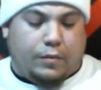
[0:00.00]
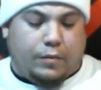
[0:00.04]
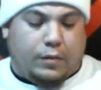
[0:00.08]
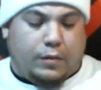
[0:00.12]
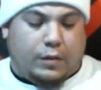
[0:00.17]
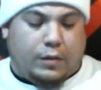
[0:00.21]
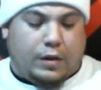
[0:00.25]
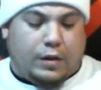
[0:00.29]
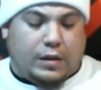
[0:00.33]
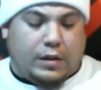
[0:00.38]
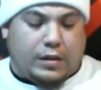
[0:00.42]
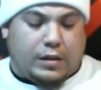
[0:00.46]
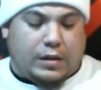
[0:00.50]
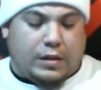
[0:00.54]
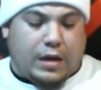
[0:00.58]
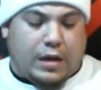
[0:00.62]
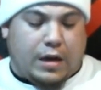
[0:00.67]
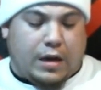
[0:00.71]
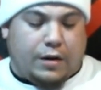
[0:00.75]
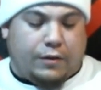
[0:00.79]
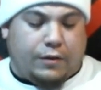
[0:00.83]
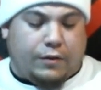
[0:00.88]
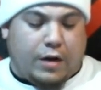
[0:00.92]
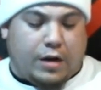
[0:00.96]
This is
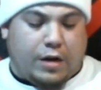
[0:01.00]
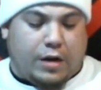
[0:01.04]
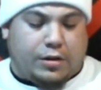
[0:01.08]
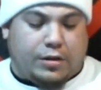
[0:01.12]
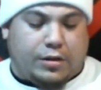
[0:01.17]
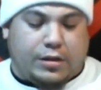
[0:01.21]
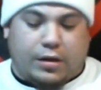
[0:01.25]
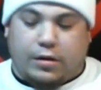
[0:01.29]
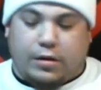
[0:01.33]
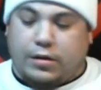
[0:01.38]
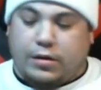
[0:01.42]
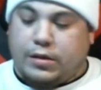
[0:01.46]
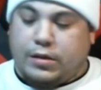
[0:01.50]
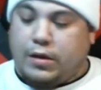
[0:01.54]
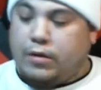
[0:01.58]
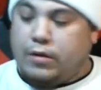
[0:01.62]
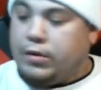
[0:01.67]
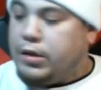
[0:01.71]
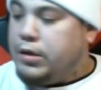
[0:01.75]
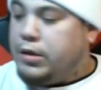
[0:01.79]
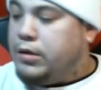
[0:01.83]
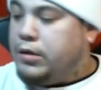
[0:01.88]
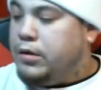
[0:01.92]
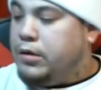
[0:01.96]
out of Rogers,
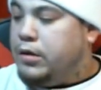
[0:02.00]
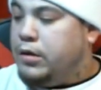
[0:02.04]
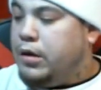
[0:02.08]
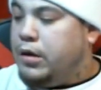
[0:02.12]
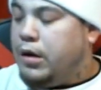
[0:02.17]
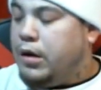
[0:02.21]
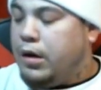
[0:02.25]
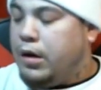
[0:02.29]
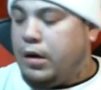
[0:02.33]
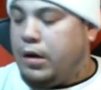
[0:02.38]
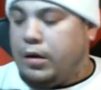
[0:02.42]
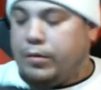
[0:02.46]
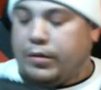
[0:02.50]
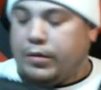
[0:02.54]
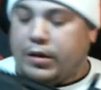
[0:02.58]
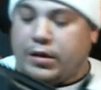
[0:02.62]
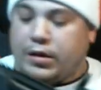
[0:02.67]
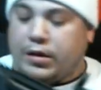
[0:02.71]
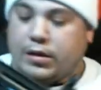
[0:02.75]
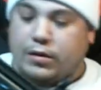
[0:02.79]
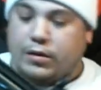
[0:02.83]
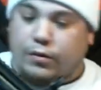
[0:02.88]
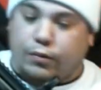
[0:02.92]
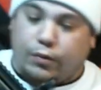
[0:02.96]
Arizona. This
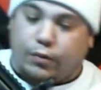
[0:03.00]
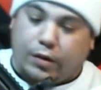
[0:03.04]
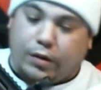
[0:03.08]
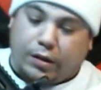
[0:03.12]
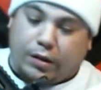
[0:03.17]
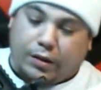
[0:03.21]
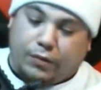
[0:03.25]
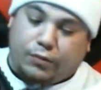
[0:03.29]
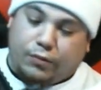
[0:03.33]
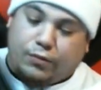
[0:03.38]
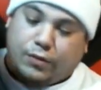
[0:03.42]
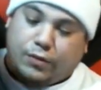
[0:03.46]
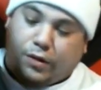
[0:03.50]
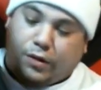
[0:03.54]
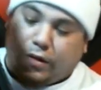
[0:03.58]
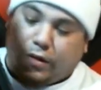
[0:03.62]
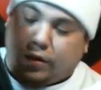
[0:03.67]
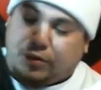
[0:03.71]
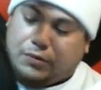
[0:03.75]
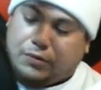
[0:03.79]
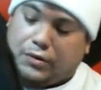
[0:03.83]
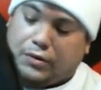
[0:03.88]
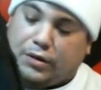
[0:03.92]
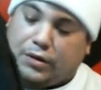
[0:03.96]
is a really, really,
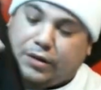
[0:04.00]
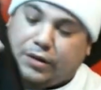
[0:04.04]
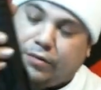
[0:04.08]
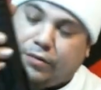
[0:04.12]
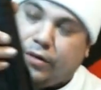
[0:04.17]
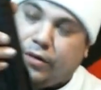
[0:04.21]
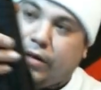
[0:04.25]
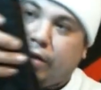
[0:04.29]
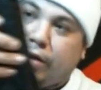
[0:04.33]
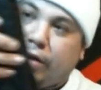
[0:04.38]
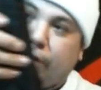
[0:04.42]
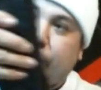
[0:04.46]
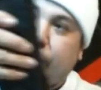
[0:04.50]
really, really